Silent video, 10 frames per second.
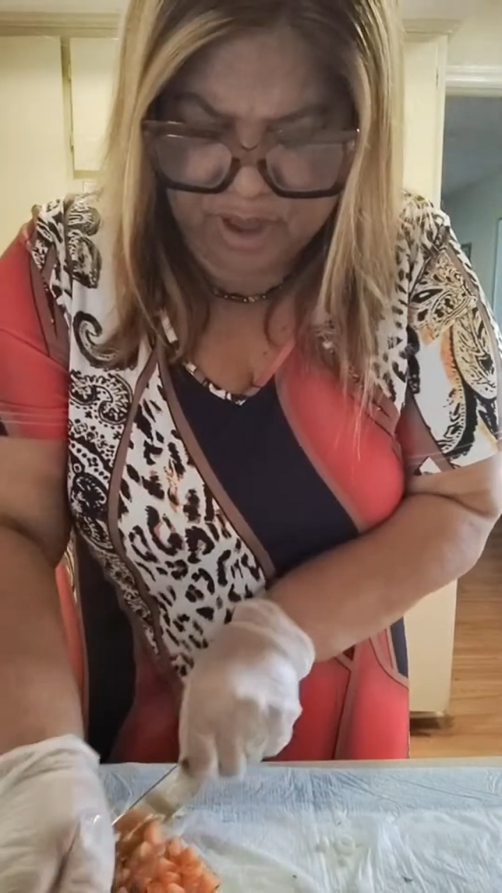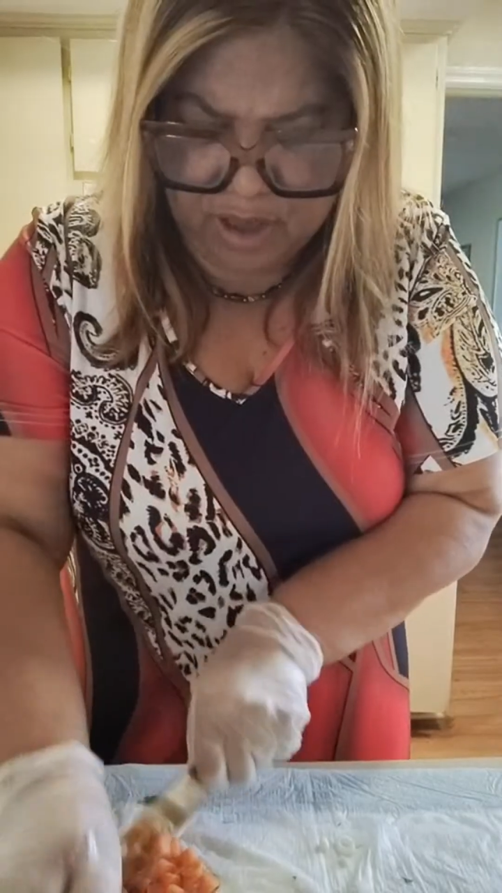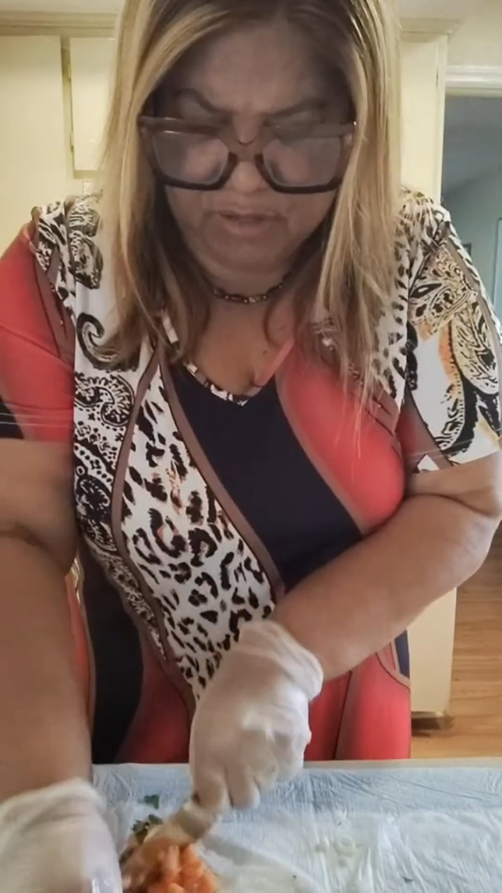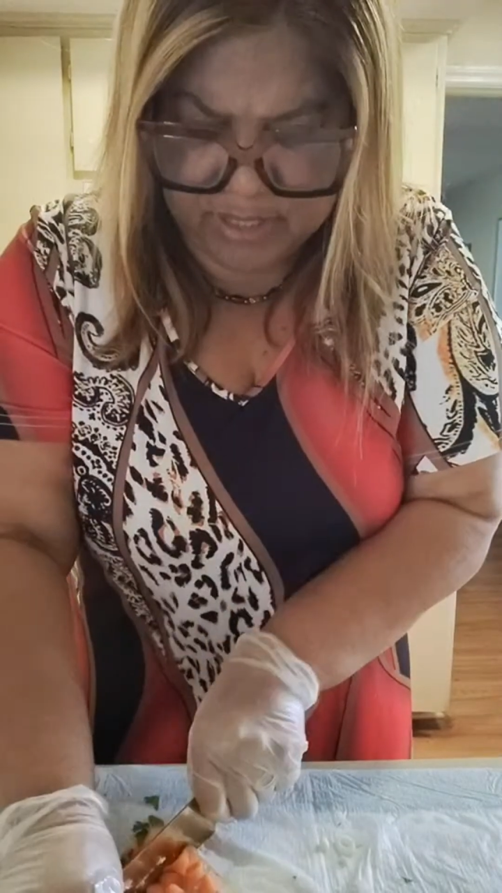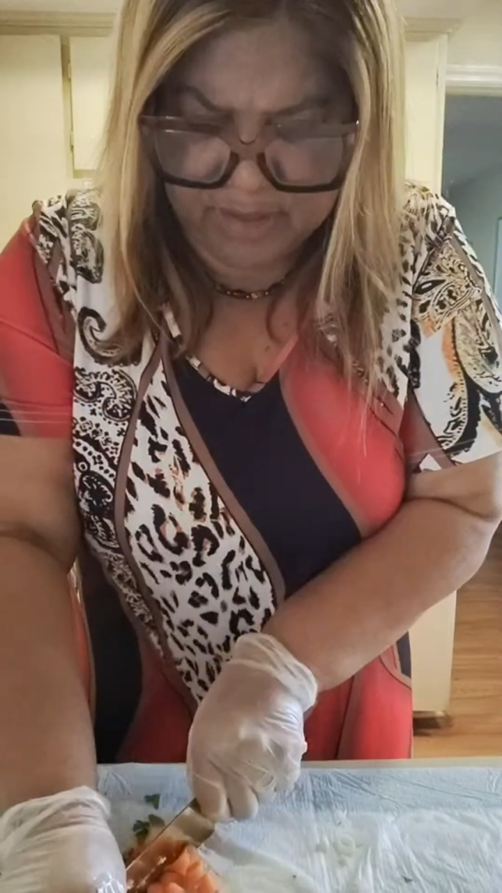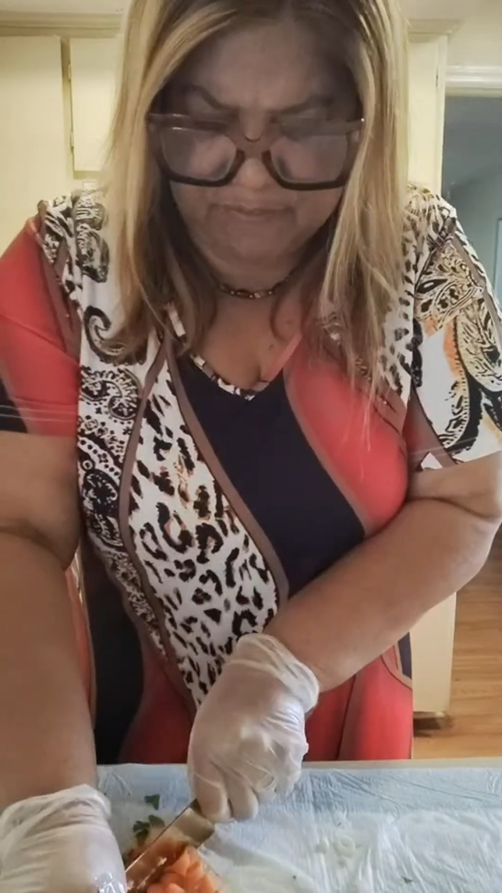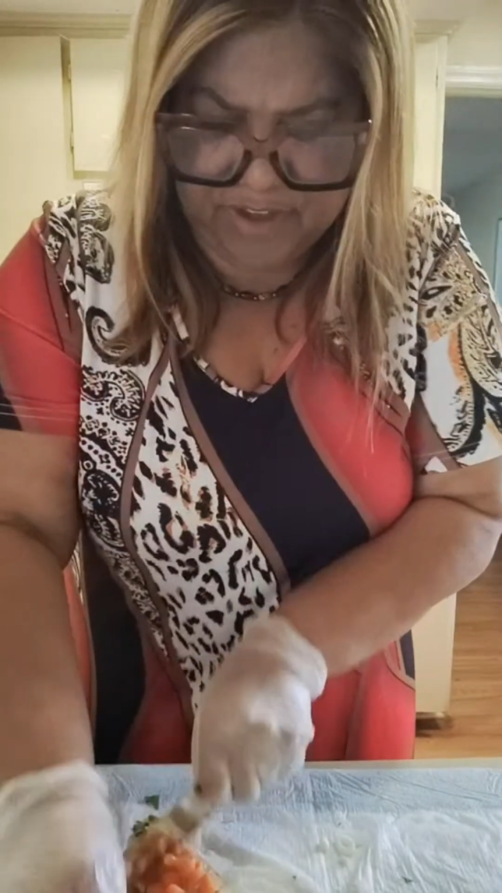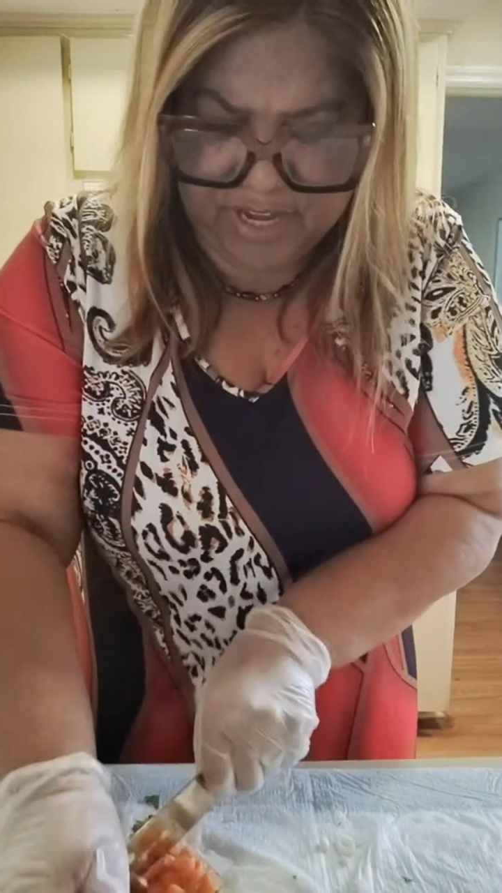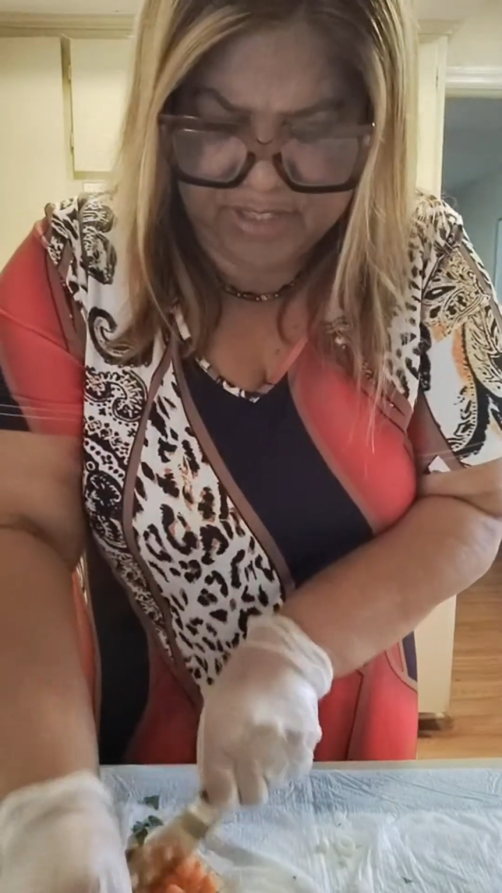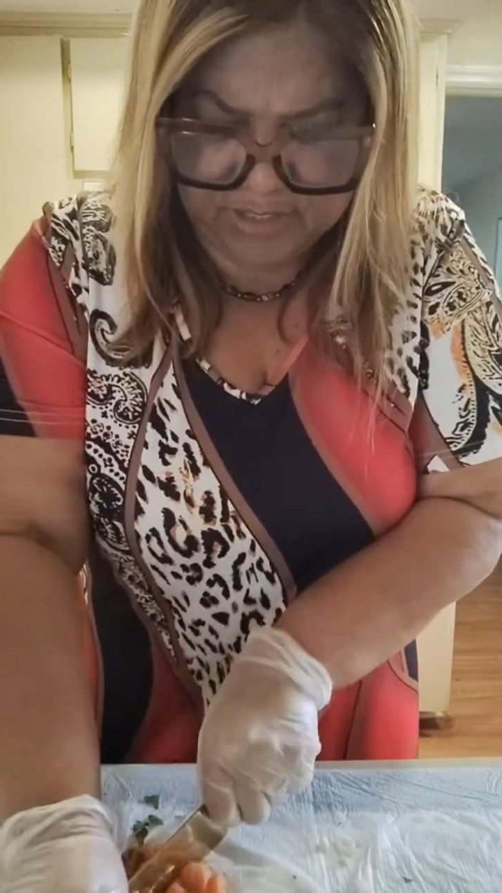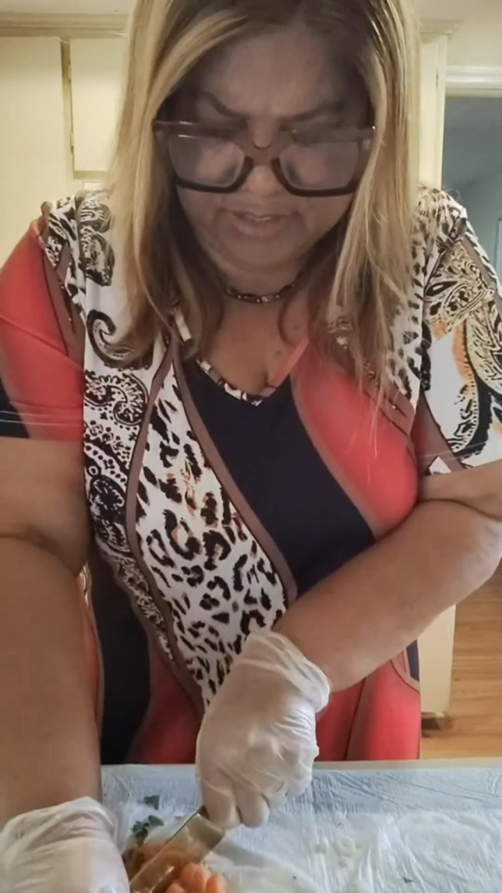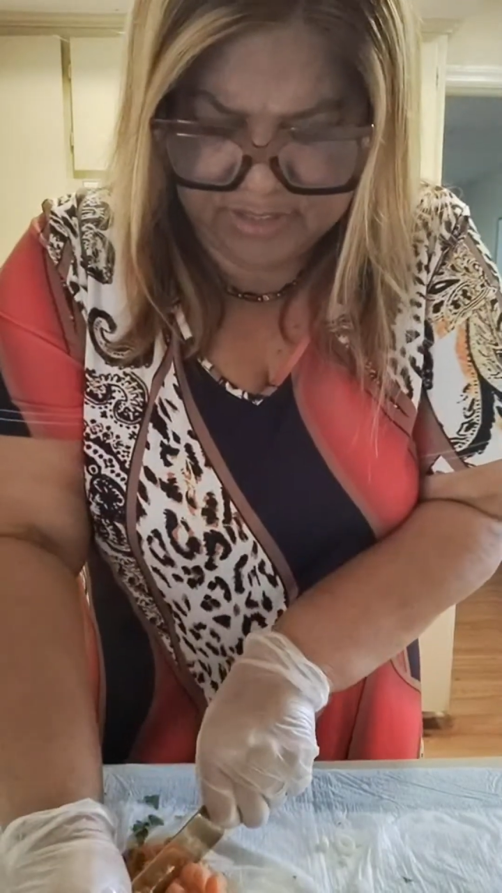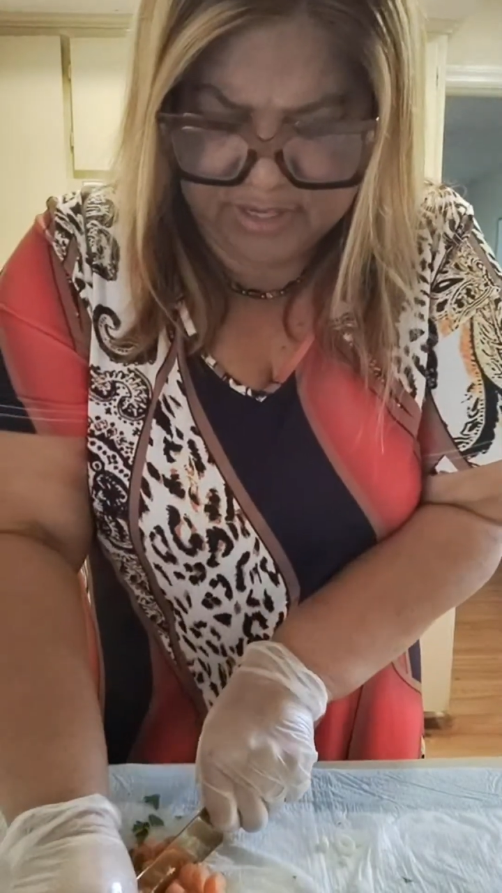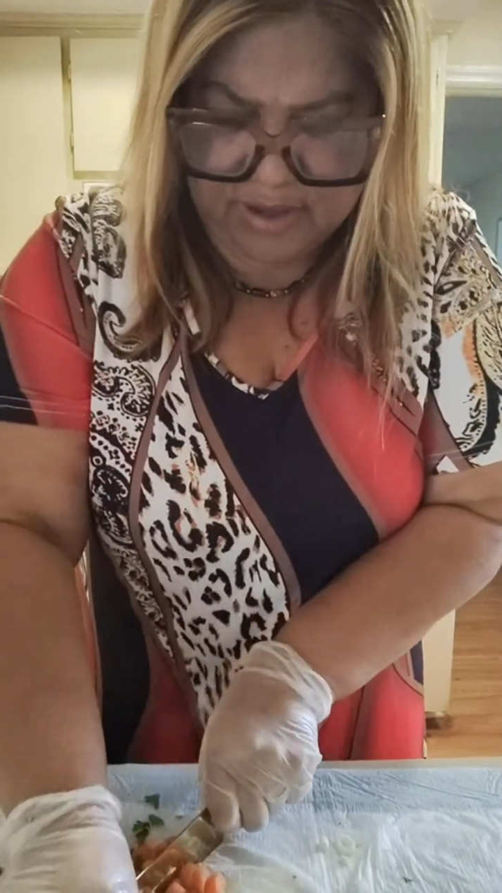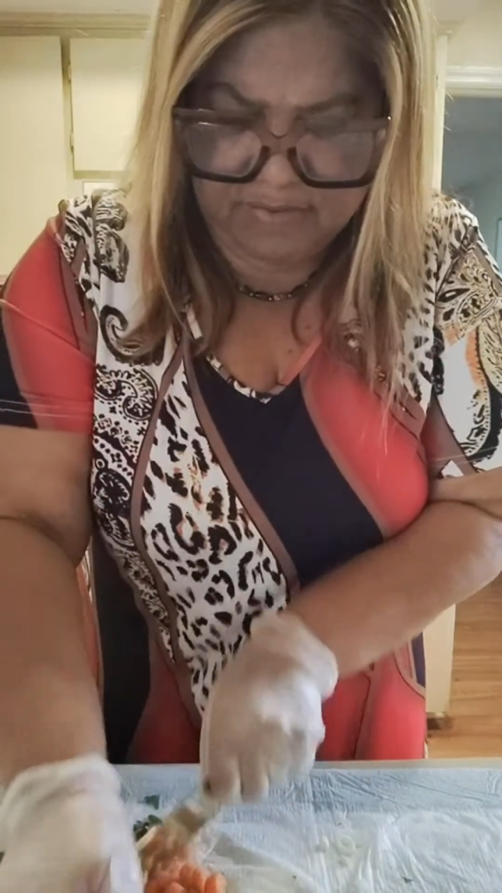all of that fancy
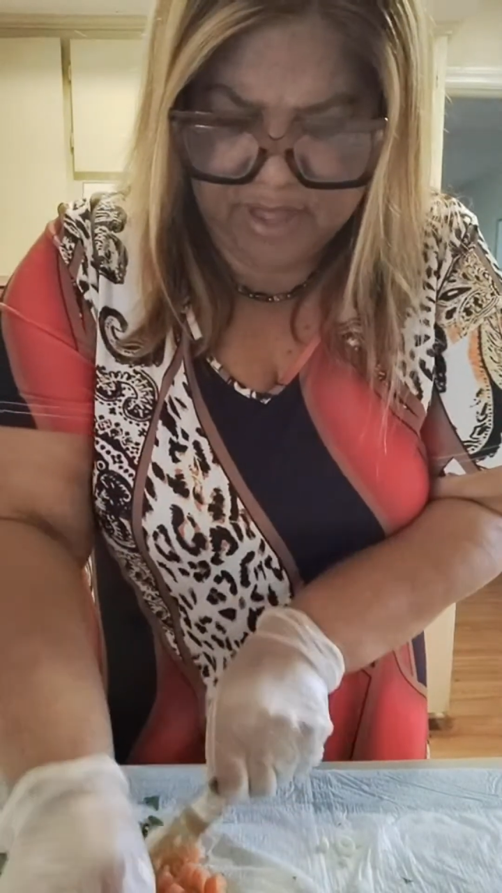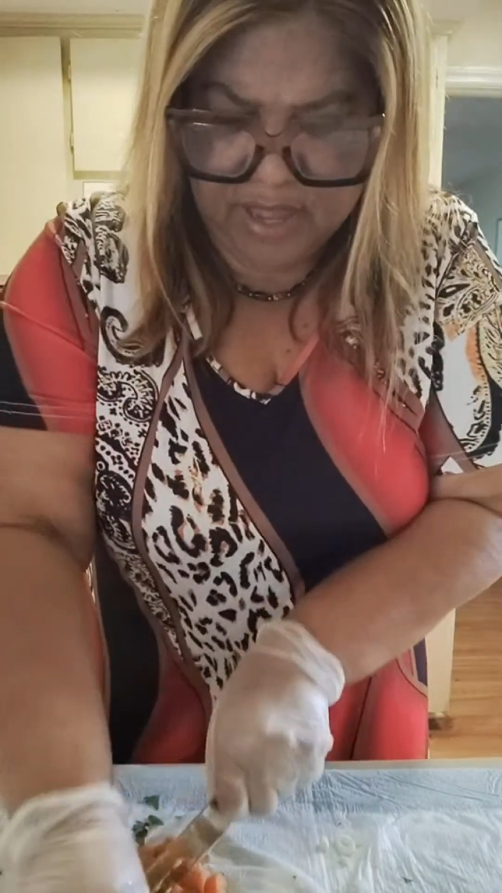stuff.